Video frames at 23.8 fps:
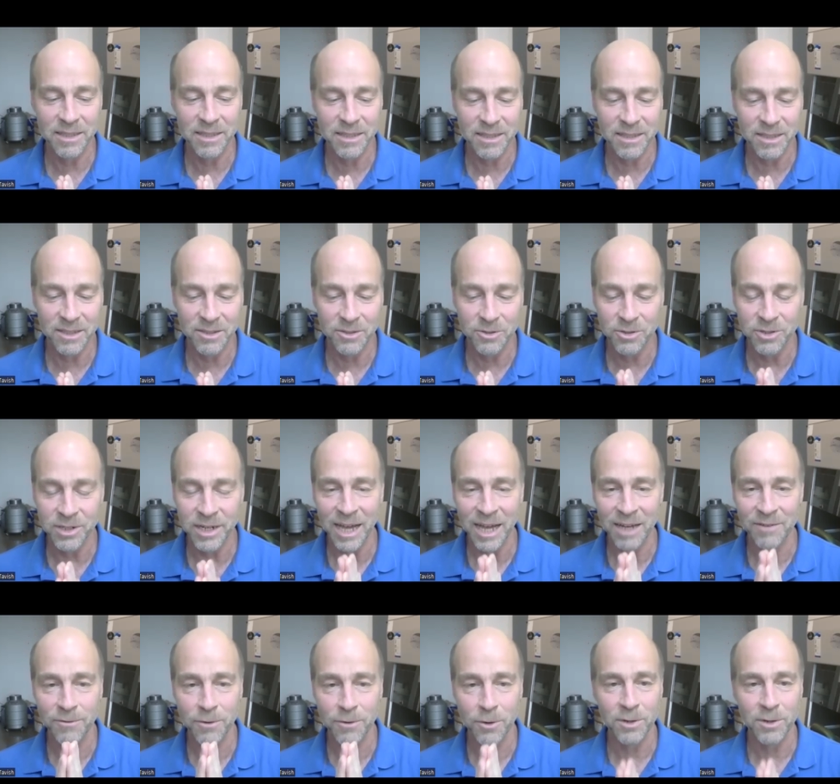You're
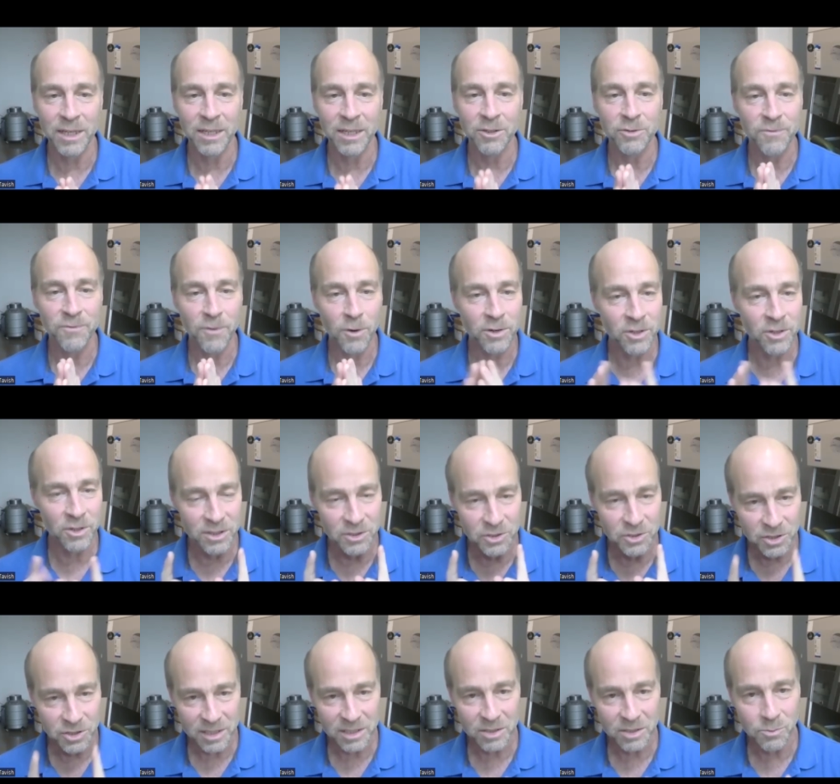not voting. You're voting on
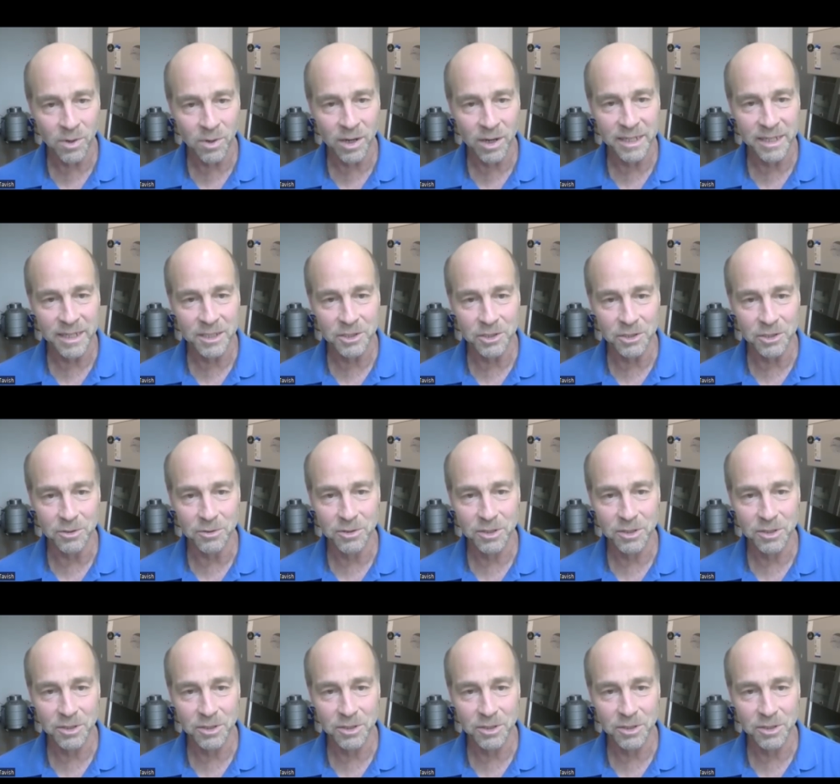just one issue.